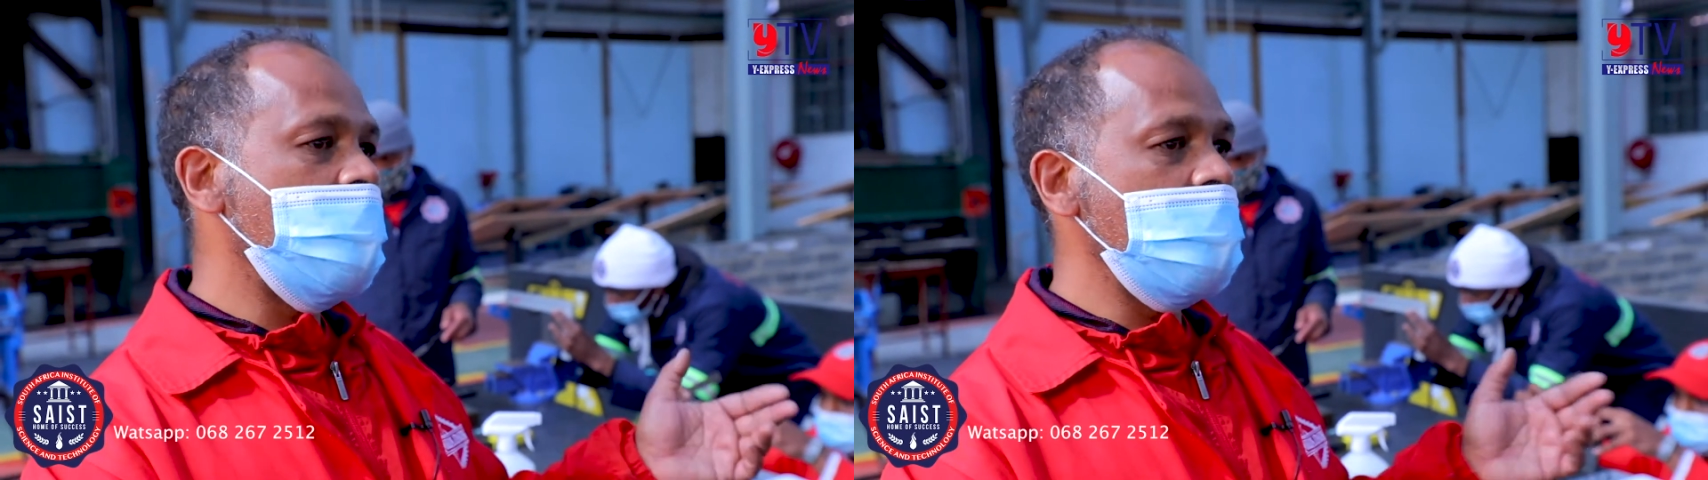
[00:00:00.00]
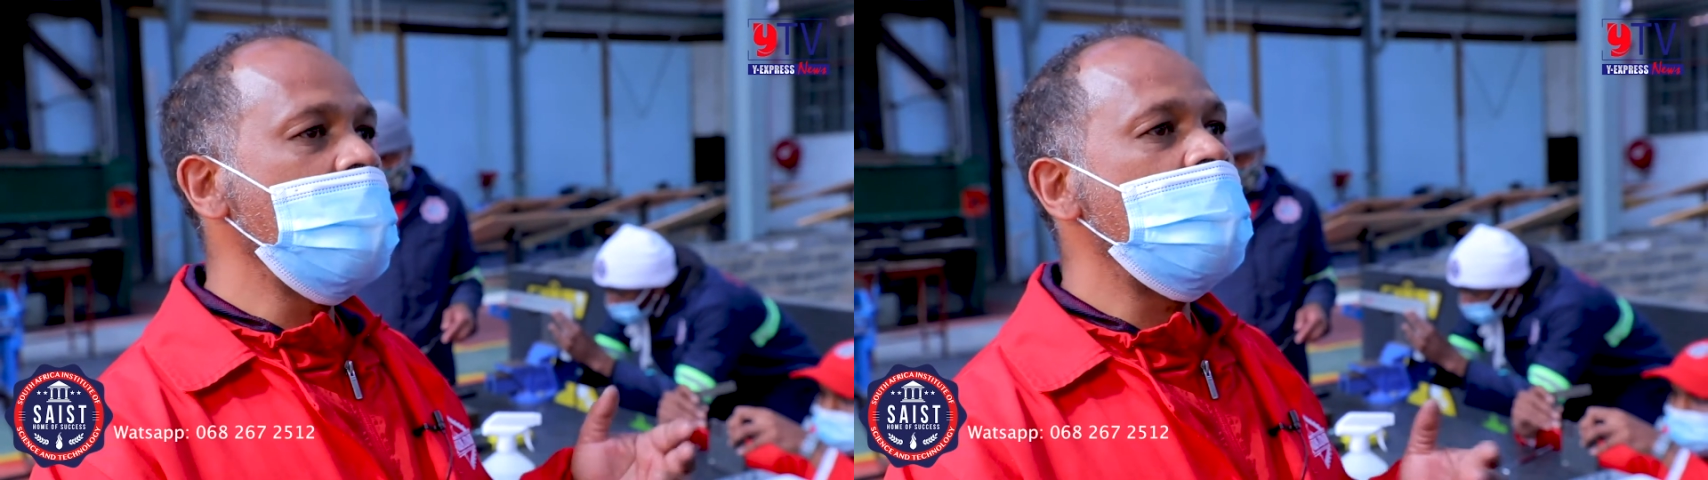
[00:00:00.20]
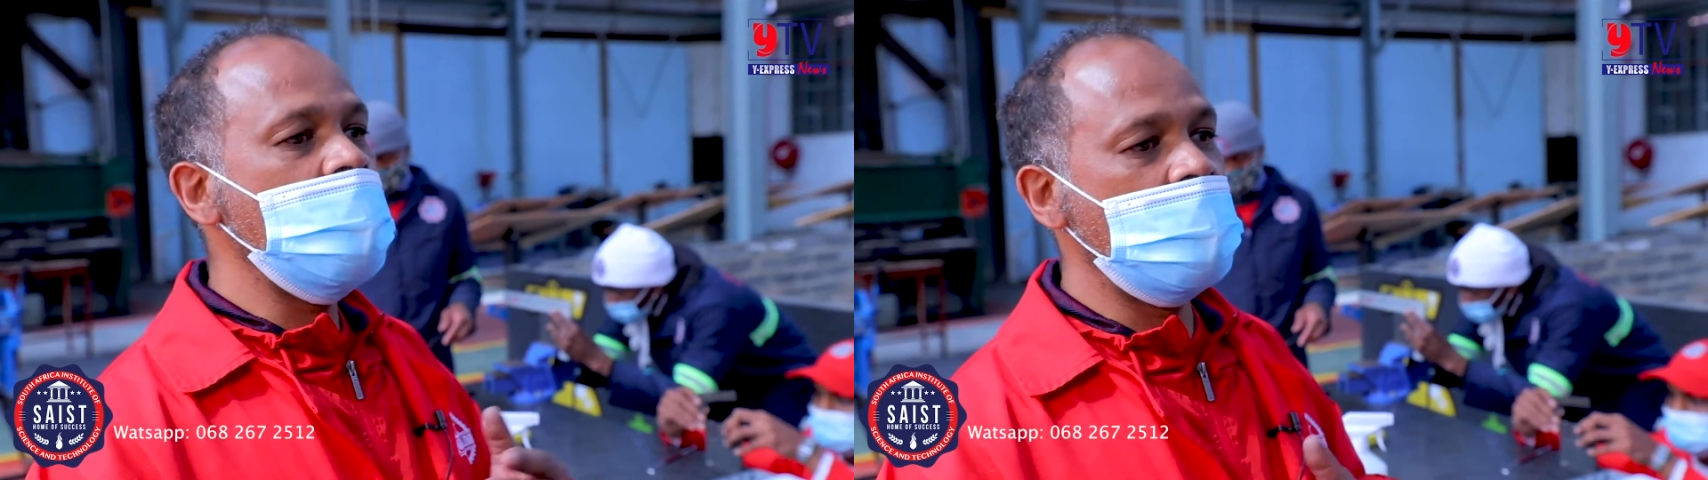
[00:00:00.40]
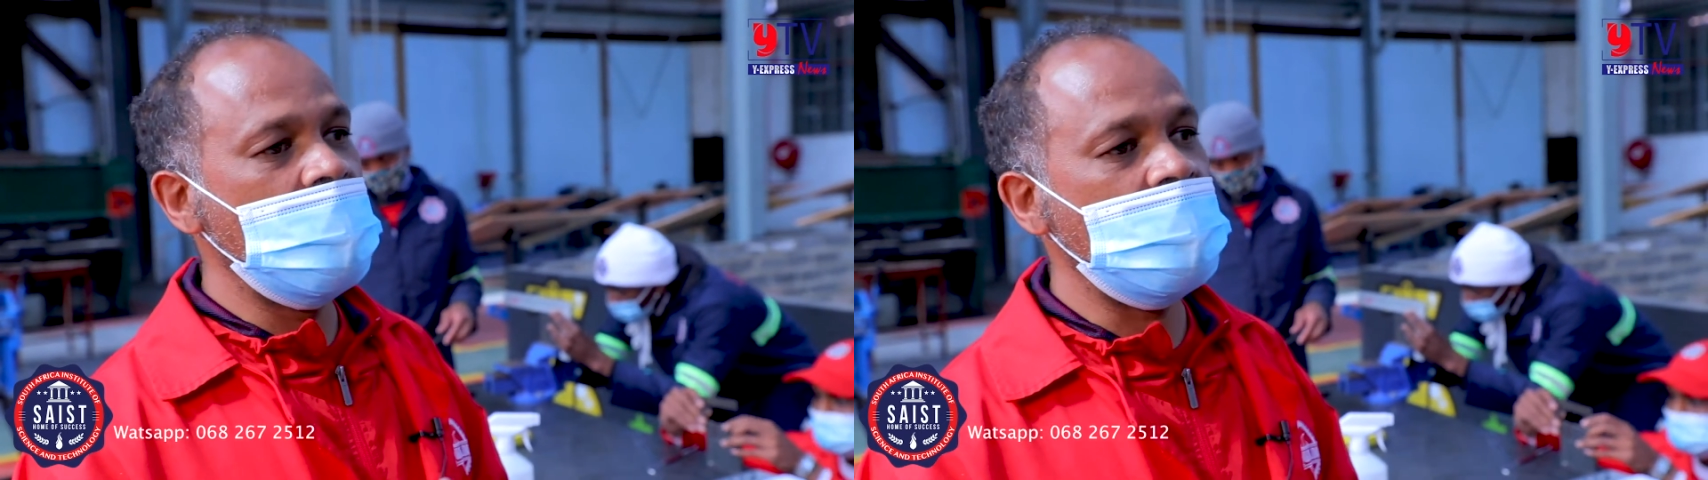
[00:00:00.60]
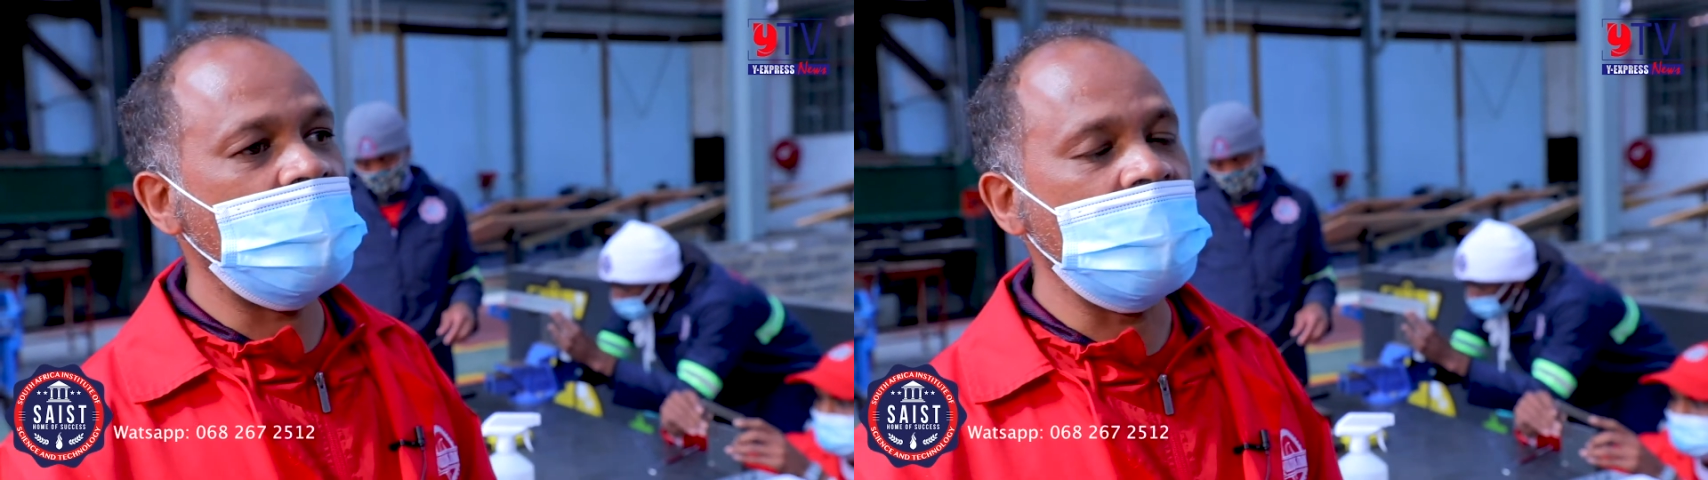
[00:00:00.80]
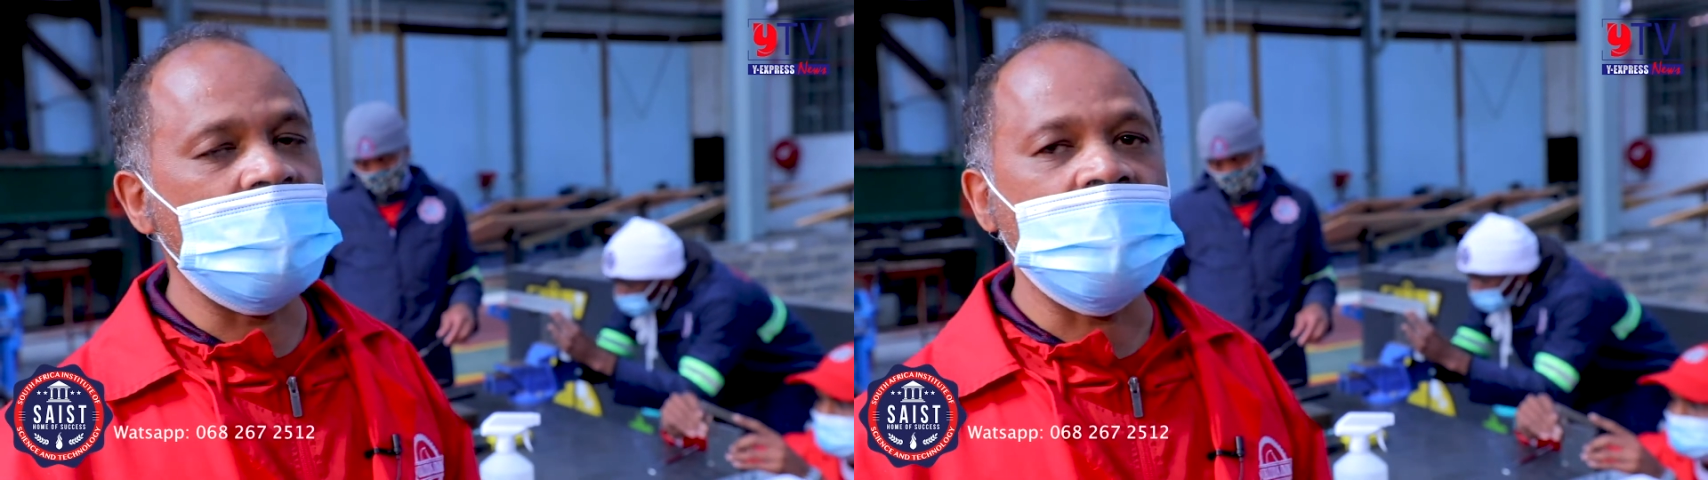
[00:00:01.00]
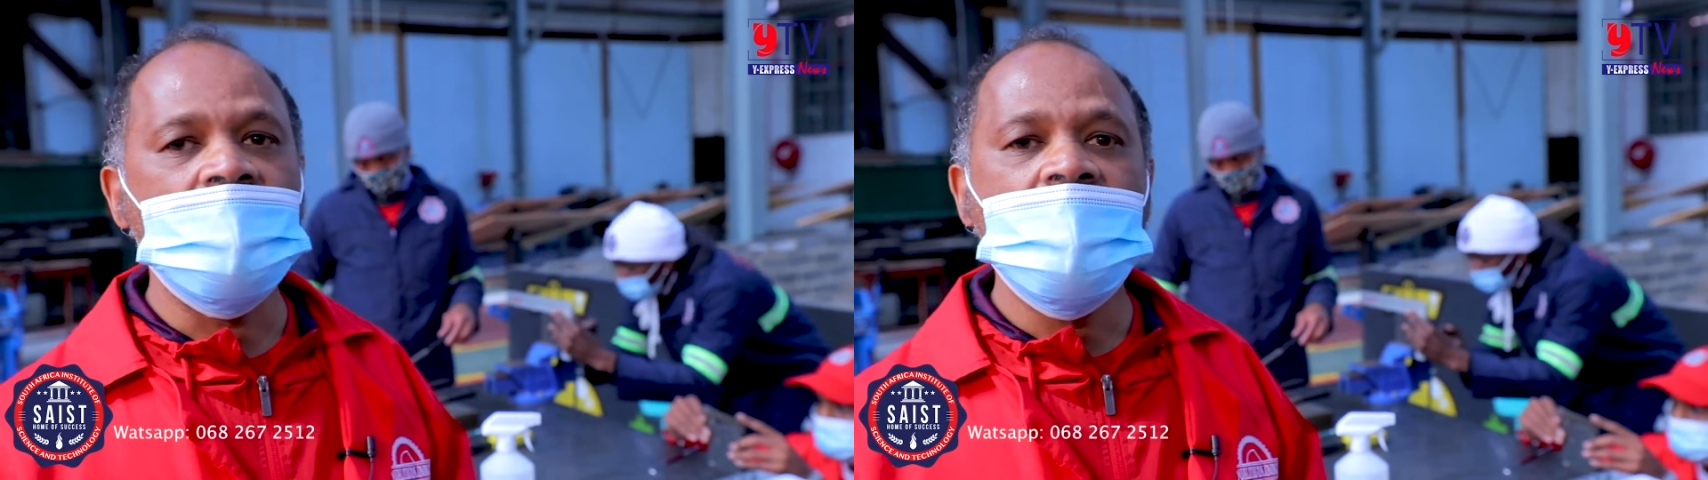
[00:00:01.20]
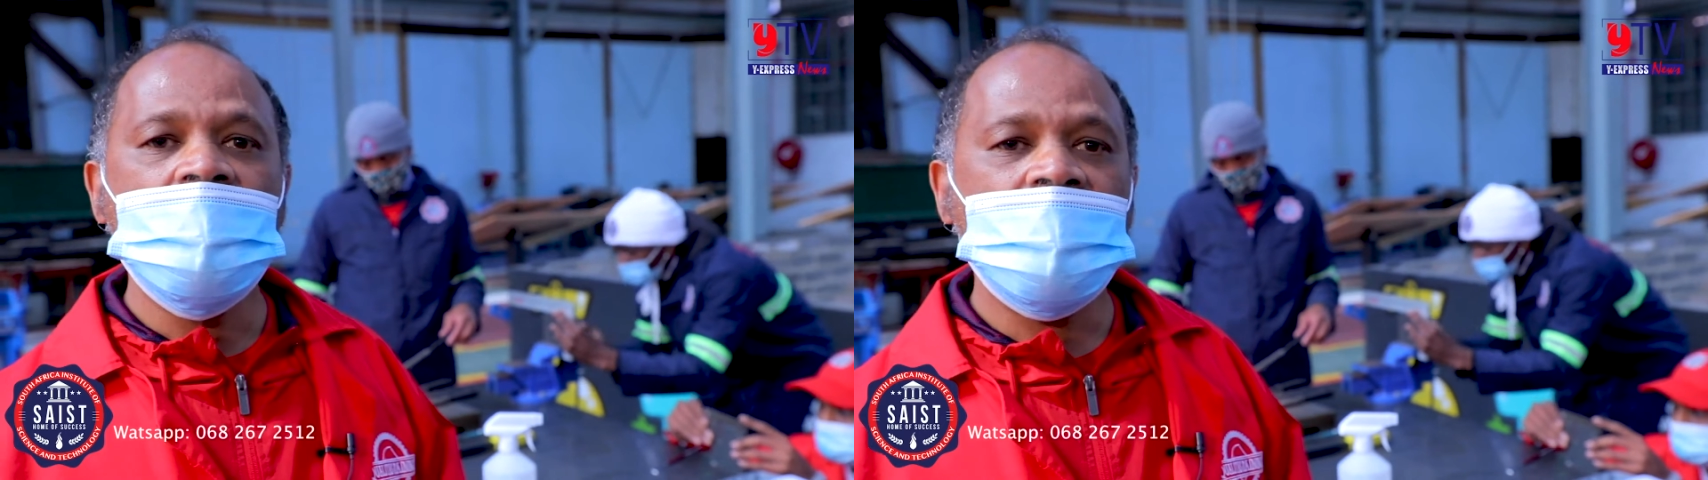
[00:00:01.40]
into a work field.
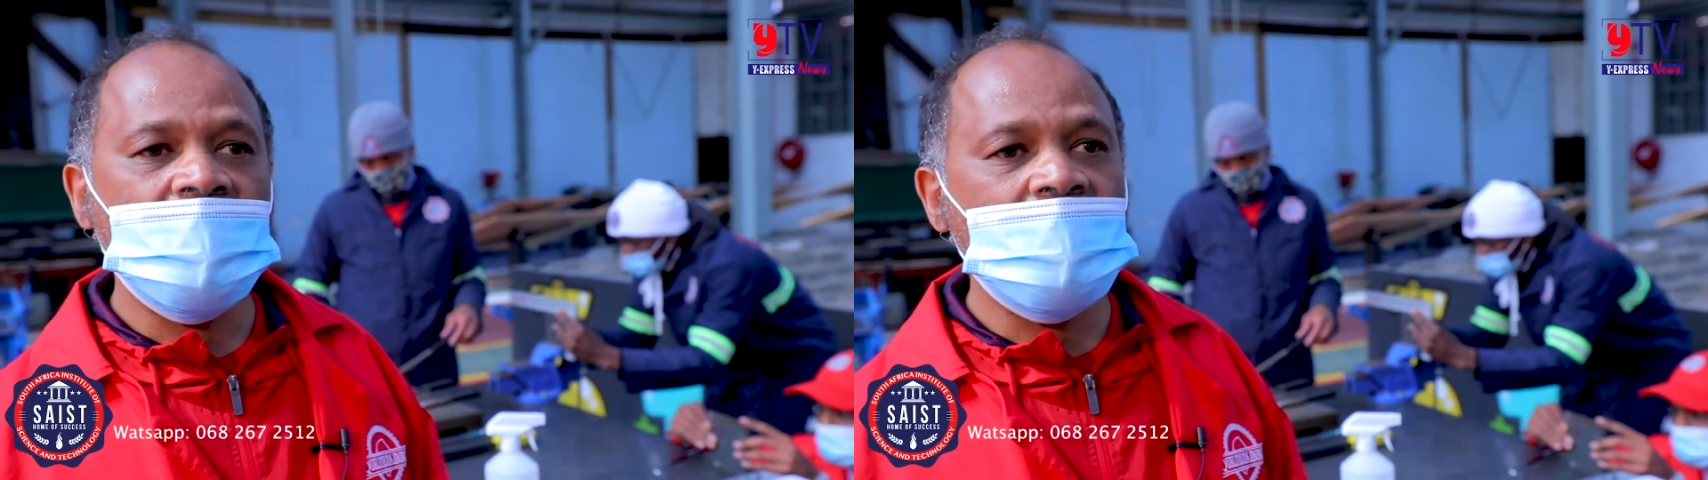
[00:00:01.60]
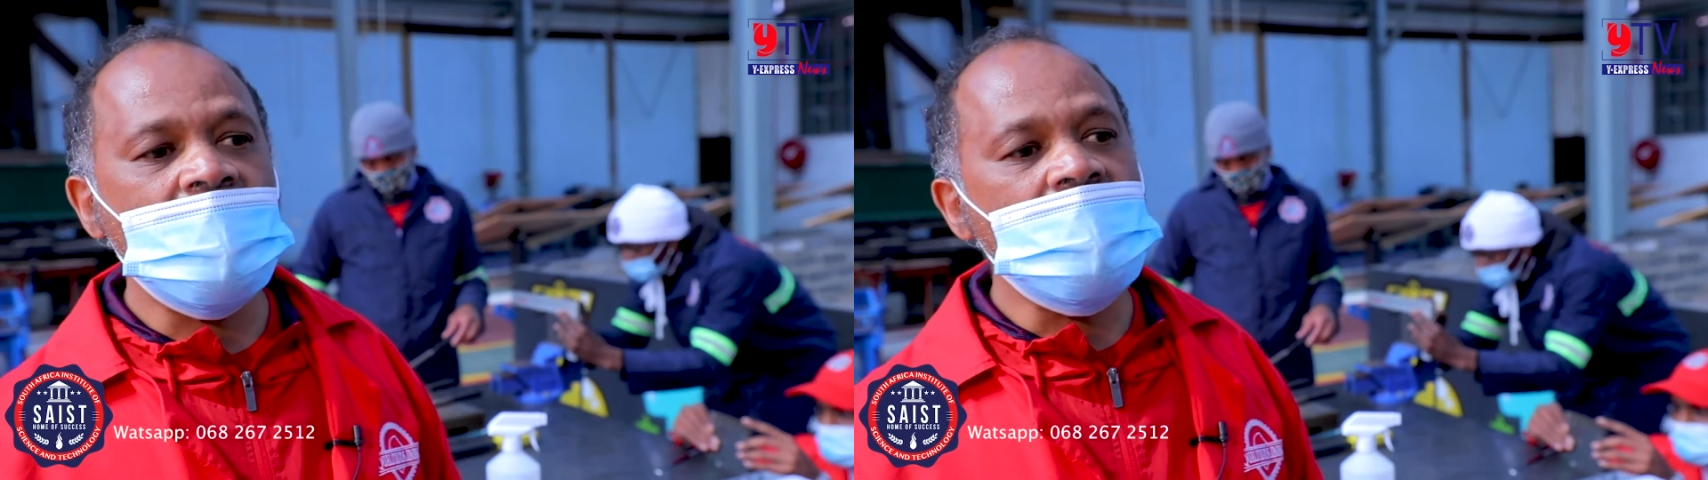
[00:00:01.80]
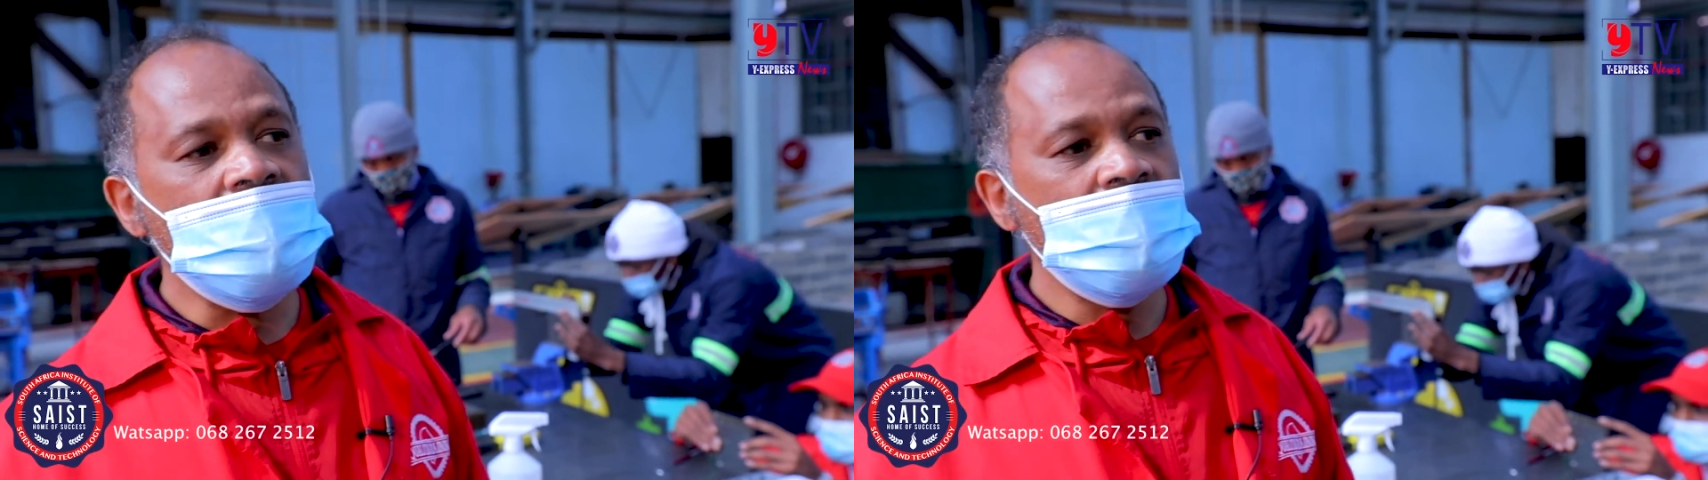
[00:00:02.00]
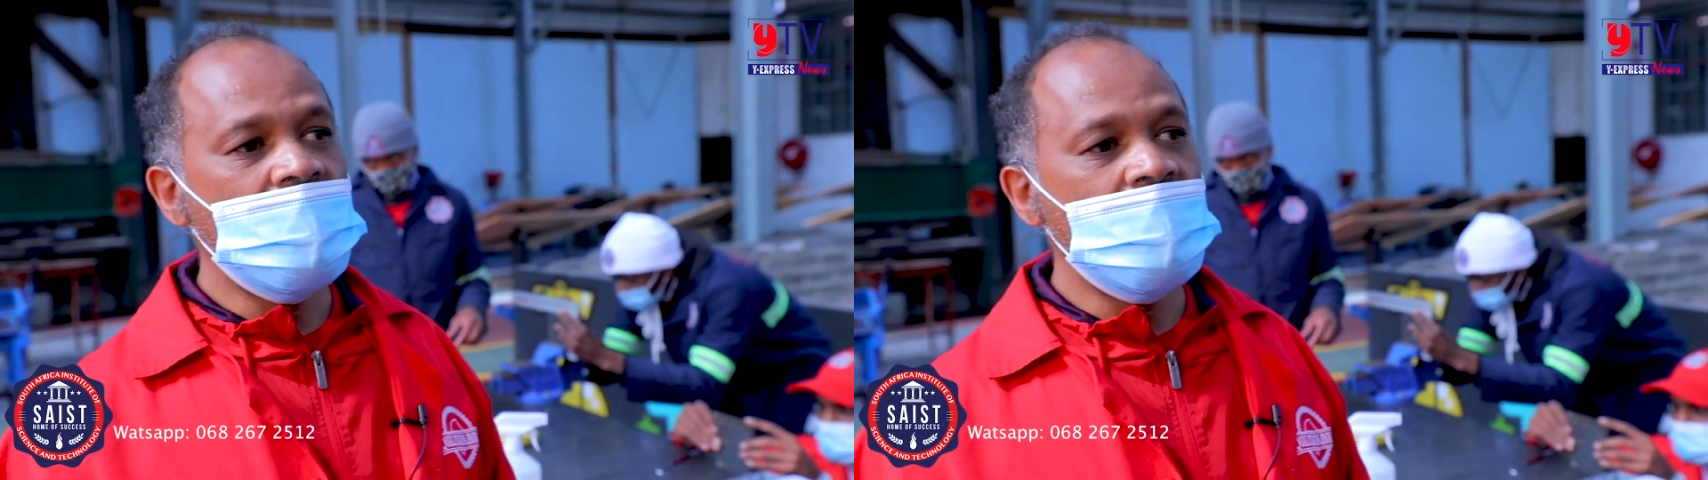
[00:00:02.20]
But then